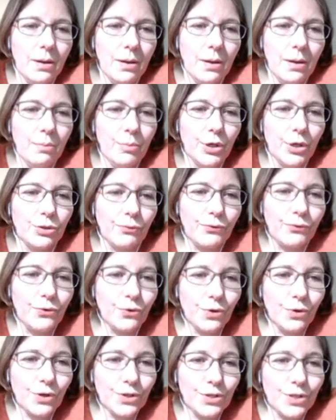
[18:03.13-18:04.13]
But of
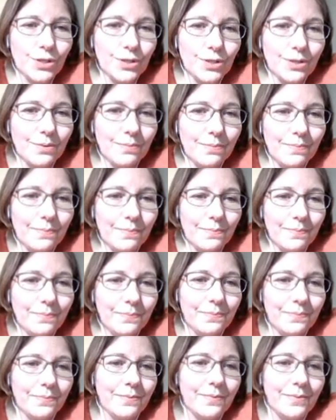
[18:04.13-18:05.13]
course,
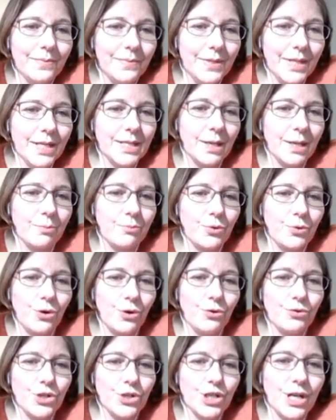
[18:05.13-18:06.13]
this
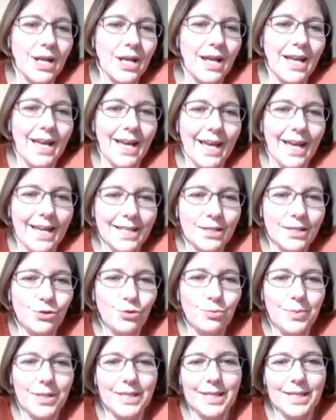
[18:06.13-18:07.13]
approach has
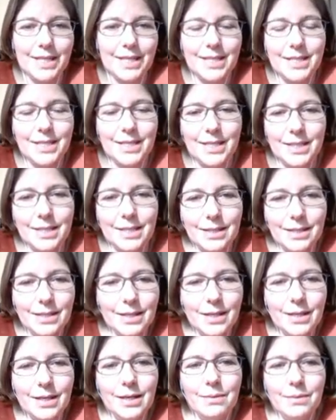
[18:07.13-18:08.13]
to be tested
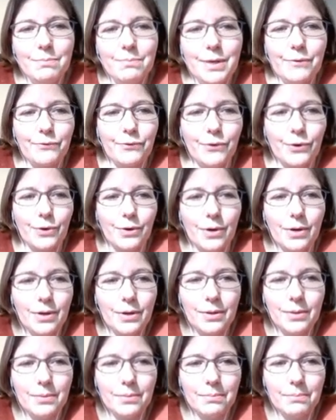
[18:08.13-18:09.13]
before
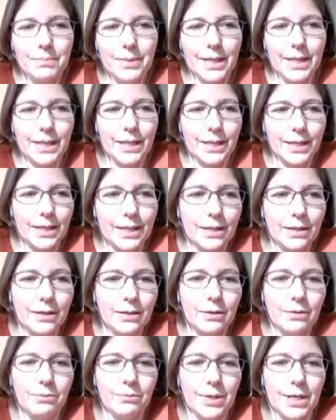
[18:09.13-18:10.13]
being
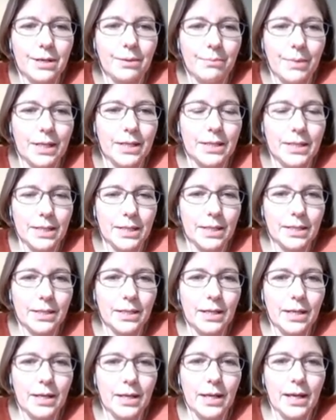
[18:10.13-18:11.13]
recommended
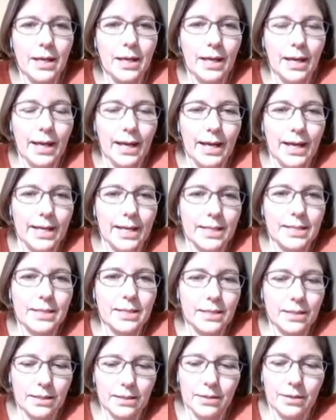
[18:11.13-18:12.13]

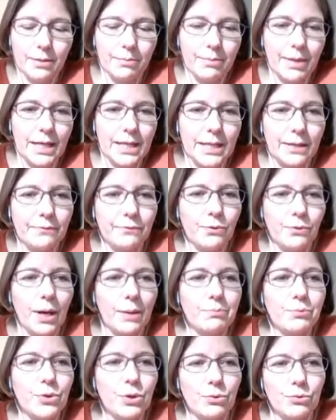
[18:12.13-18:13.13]
as a by default
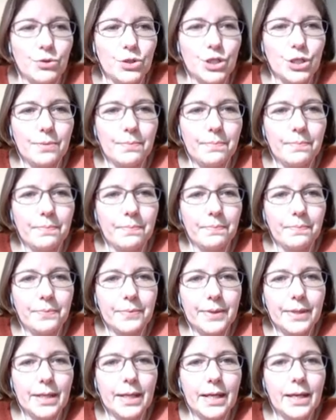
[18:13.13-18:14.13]
approach.
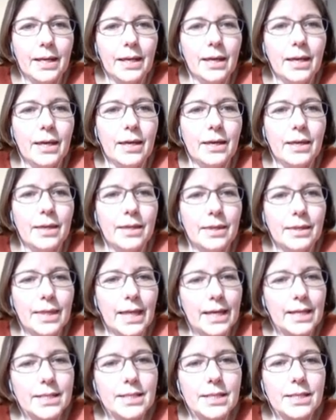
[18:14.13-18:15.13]

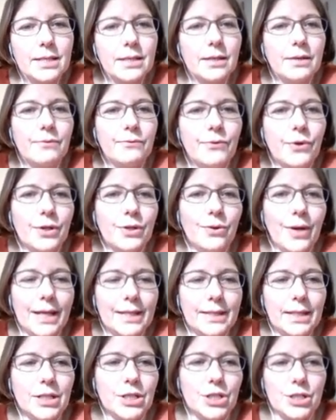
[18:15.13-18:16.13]
Thanks for your
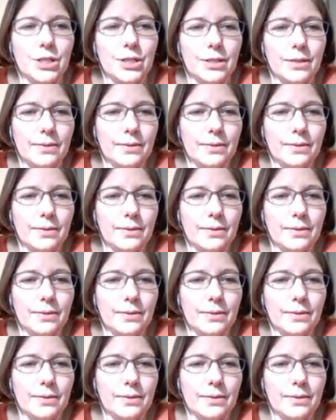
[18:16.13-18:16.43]
attention.